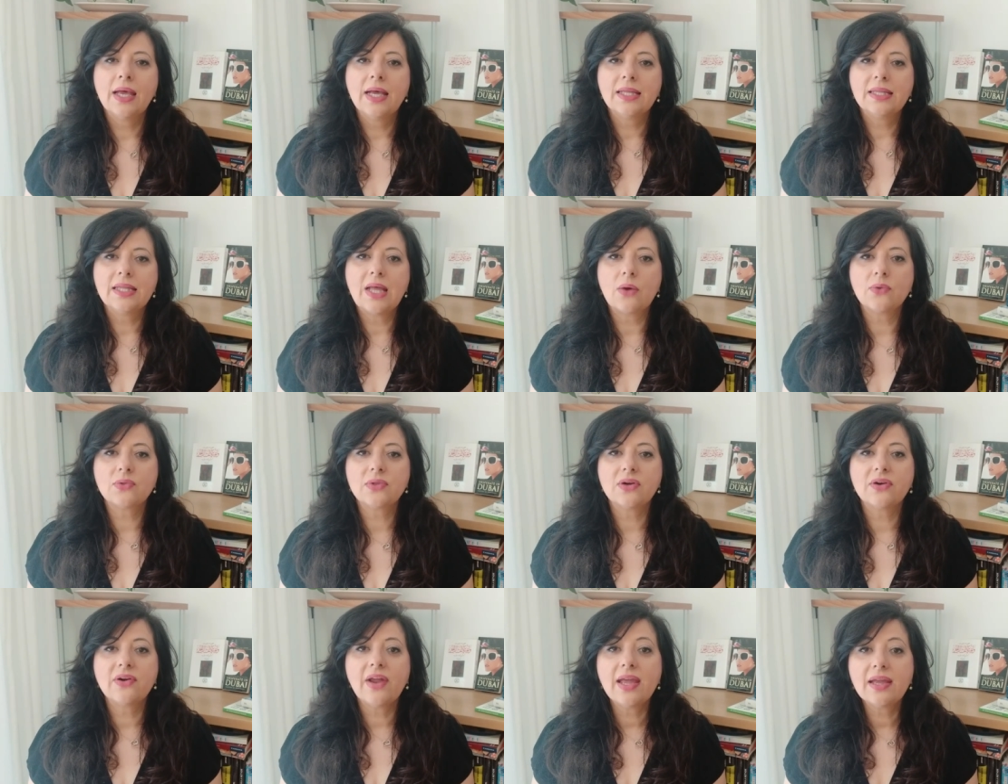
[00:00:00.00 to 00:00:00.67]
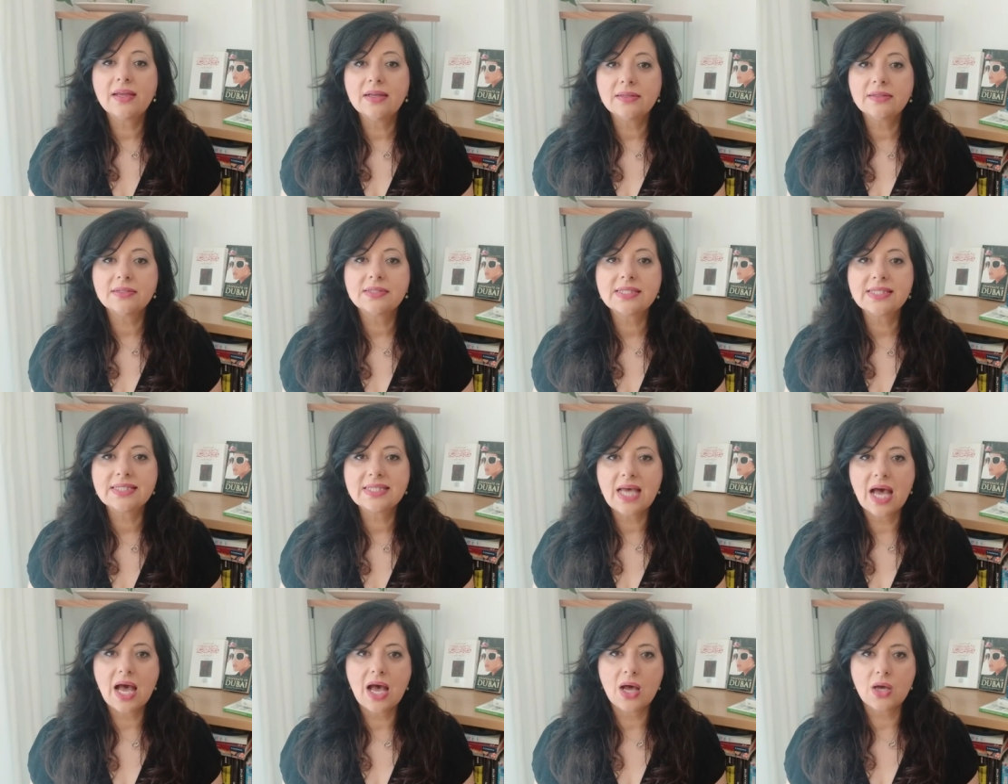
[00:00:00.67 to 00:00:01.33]
Now the regular
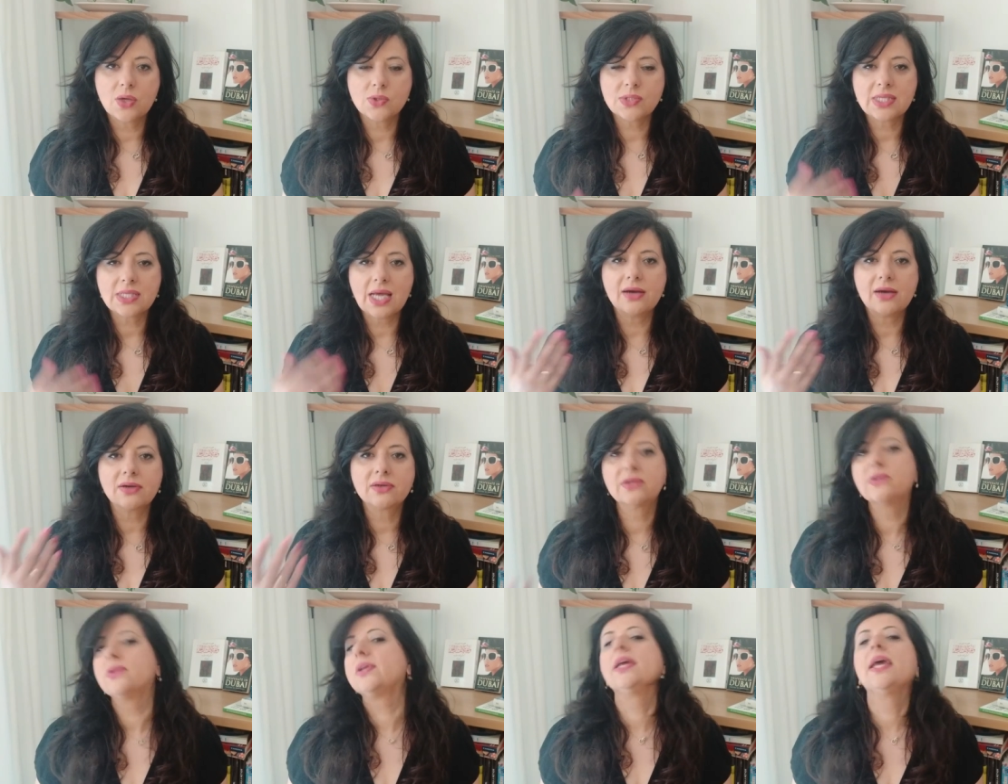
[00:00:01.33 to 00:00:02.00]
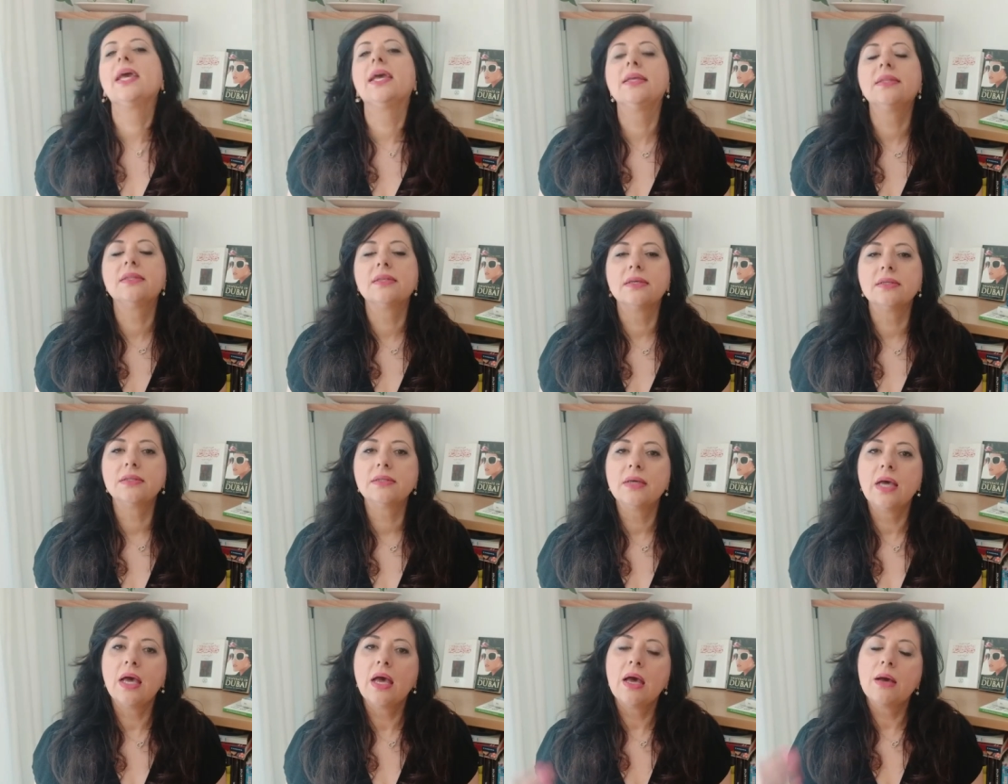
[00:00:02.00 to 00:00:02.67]
sounds are
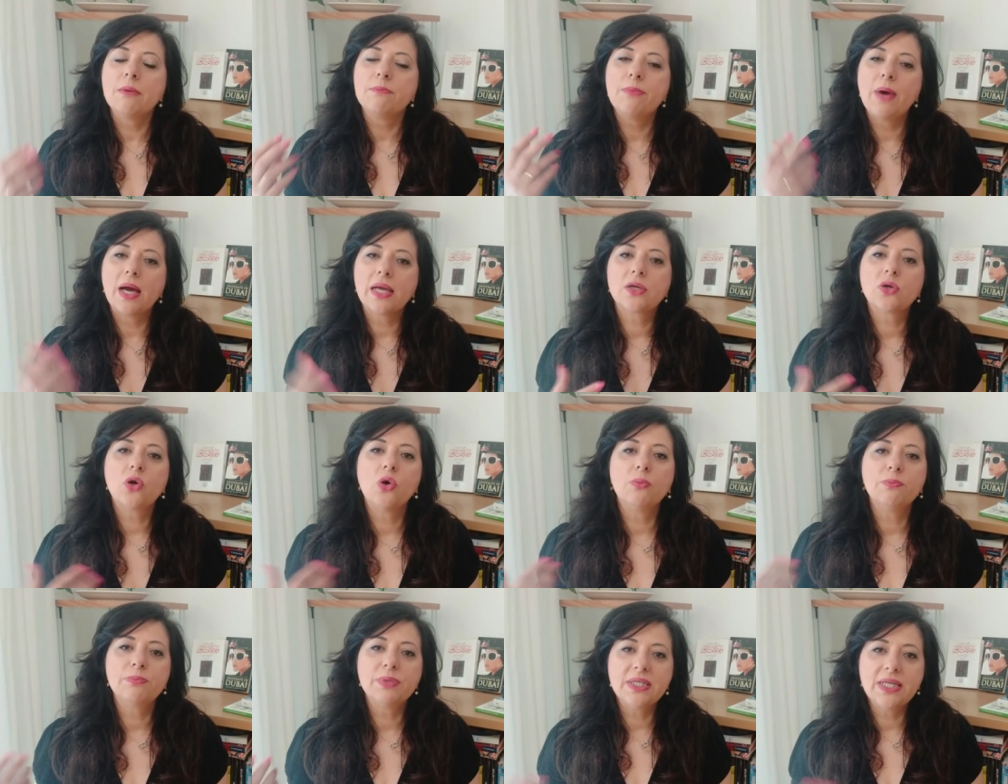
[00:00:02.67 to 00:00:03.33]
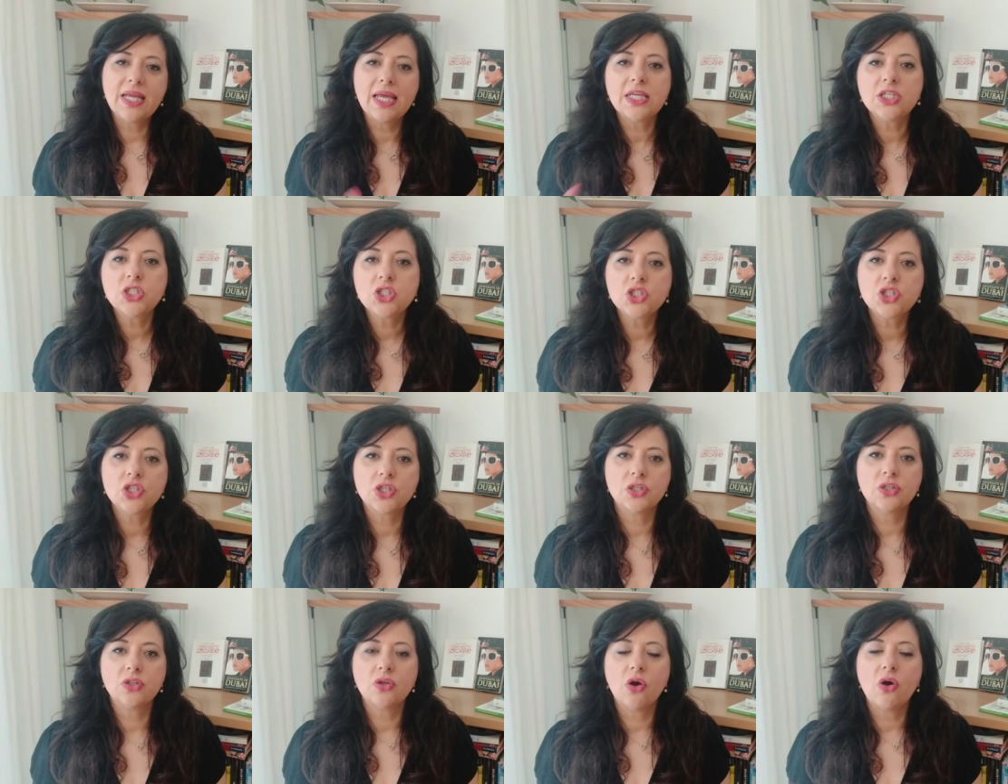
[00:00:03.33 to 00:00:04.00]
created by
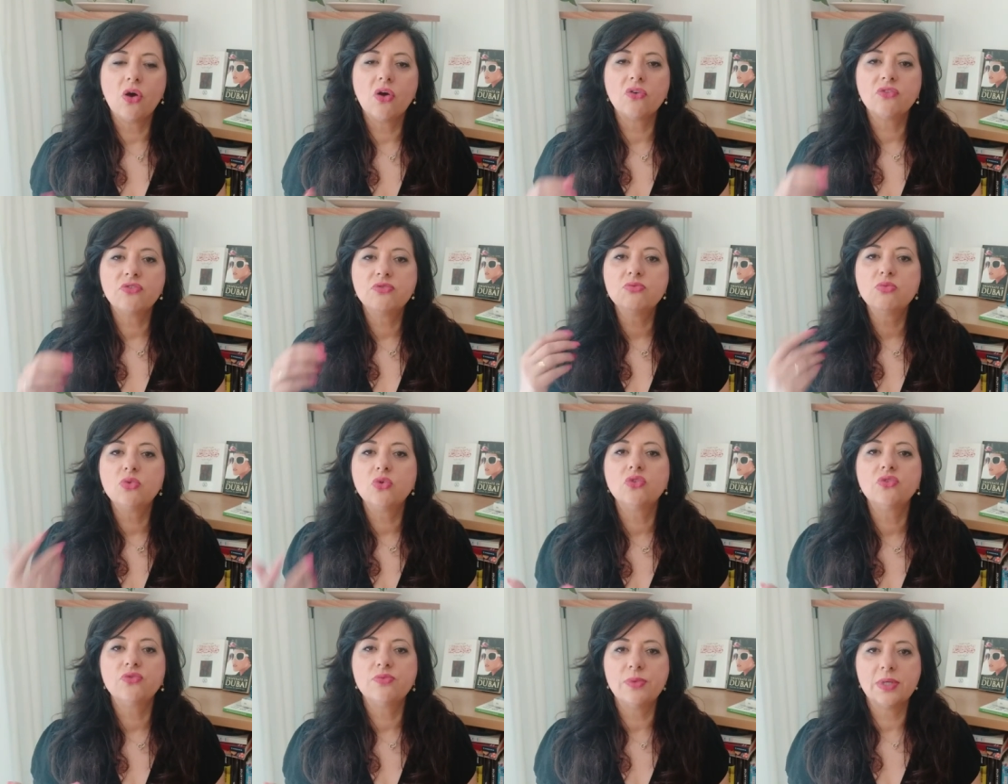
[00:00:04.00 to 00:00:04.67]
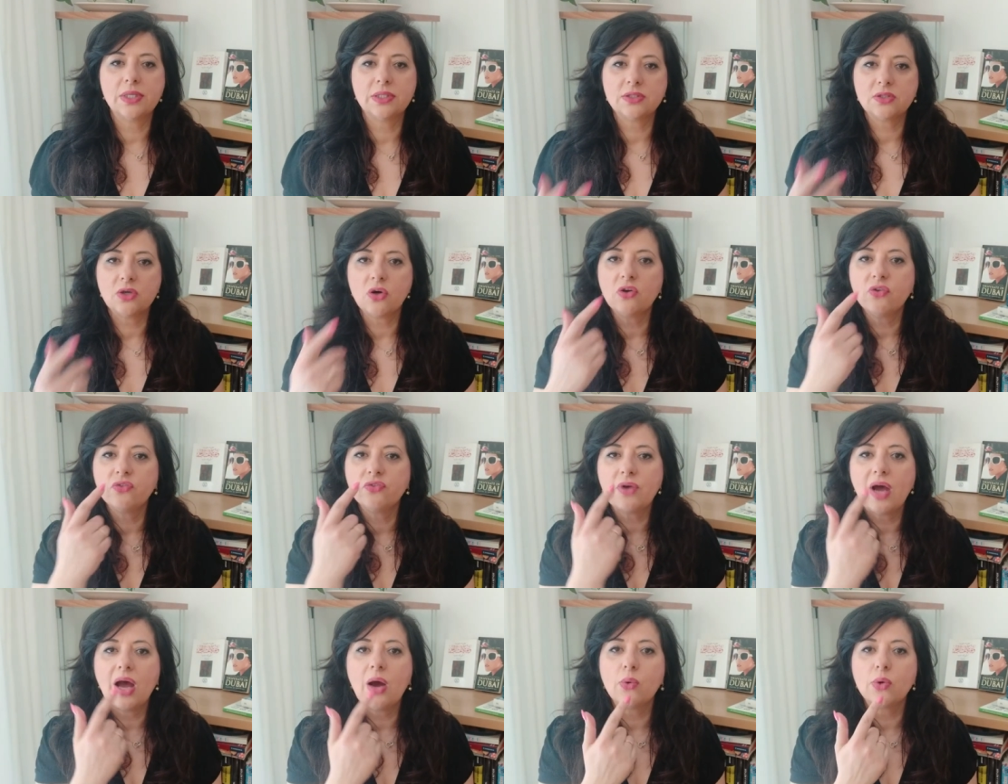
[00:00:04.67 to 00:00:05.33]
combination of movement
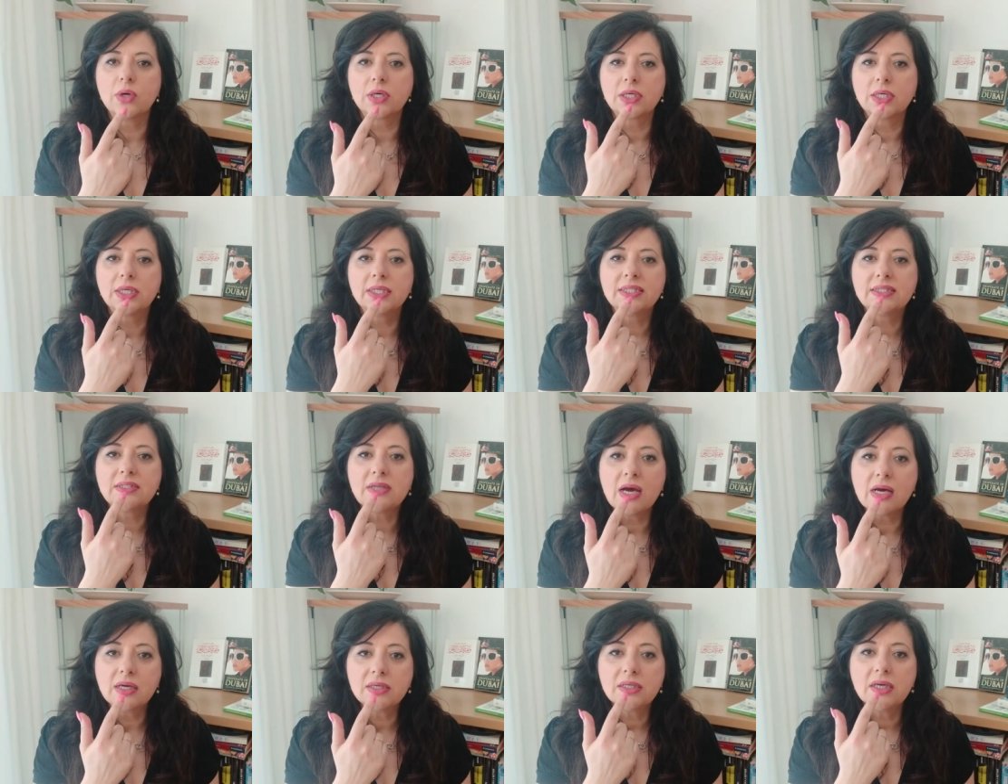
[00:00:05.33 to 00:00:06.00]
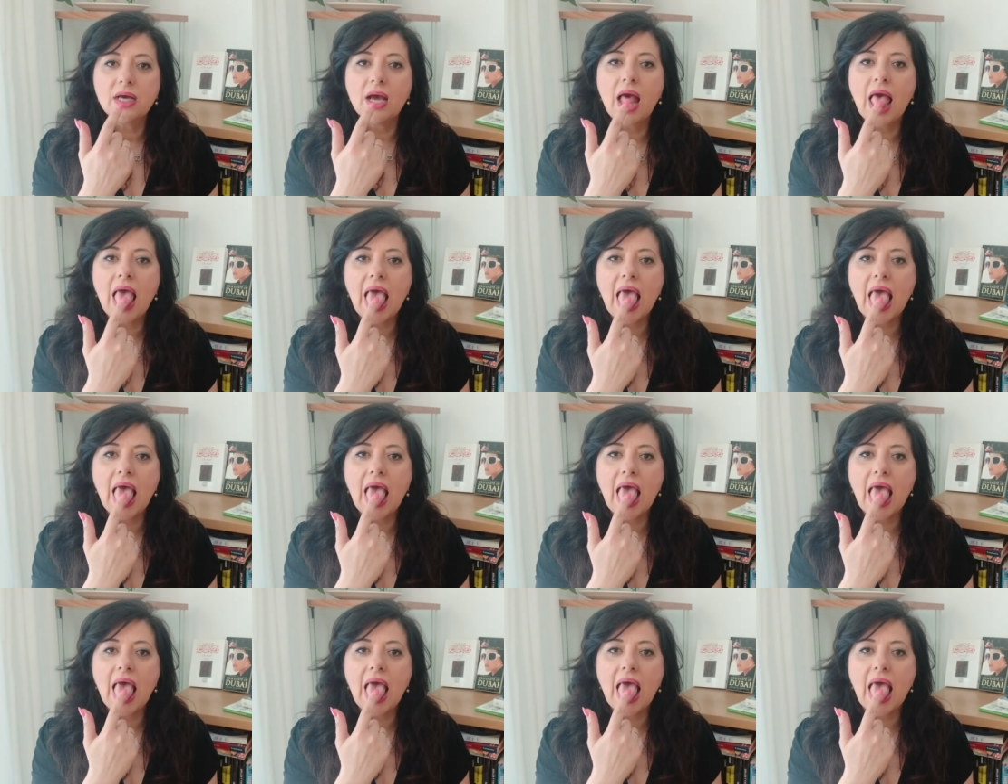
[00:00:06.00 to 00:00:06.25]
of our tongue,